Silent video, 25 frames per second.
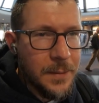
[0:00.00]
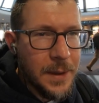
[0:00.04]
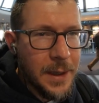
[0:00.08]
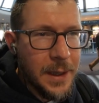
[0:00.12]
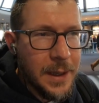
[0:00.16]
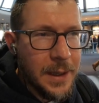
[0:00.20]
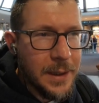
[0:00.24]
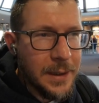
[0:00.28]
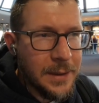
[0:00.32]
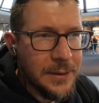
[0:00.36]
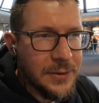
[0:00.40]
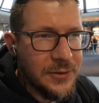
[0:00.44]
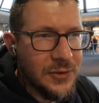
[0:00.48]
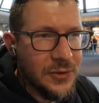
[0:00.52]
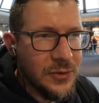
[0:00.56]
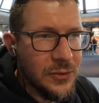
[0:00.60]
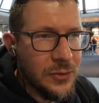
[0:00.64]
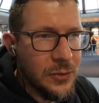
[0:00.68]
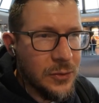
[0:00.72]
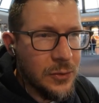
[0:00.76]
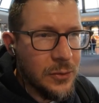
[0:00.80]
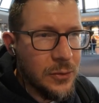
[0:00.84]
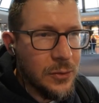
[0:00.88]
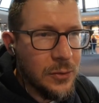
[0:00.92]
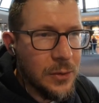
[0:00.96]
and
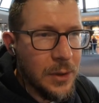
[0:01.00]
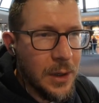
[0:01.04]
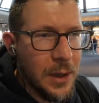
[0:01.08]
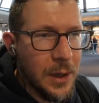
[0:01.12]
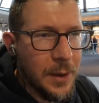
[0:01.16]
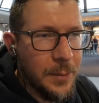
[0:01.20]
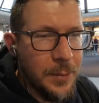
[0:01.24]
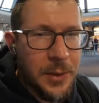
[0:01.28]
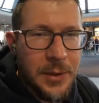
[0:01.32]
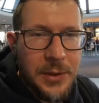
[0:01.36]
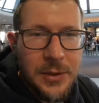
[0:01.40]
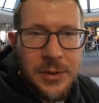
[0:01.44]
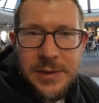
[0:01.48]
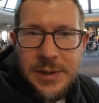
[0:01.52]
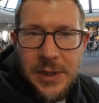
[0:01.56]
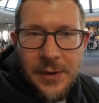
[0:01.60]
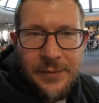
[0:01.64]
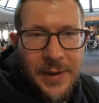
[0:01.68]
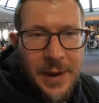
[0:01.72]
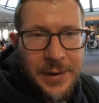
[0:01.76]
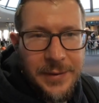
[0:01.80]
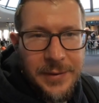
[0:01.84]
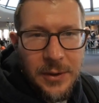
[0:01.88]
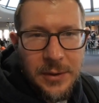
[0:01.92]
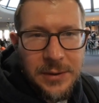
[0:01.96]
to put yourself
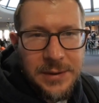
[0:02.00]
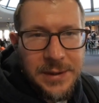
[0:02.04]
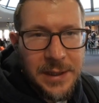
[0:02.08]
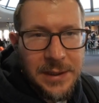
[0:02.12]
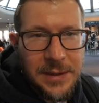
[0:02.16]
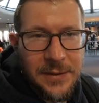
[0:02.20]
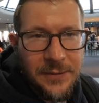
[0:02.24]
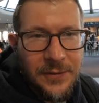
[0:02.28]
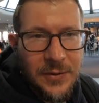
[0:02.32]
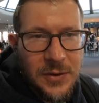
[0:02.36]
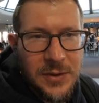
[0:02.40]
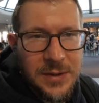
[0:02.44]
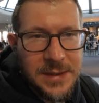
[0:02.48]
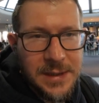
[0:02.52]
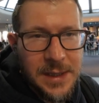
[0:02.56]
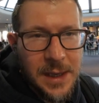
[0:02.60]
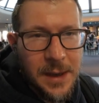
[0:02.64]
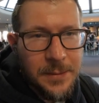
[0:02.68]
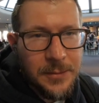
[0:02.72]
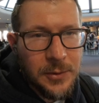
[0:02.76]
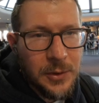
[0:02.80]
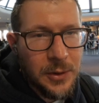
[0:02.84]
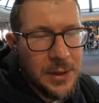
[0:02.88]
out there and take the first step.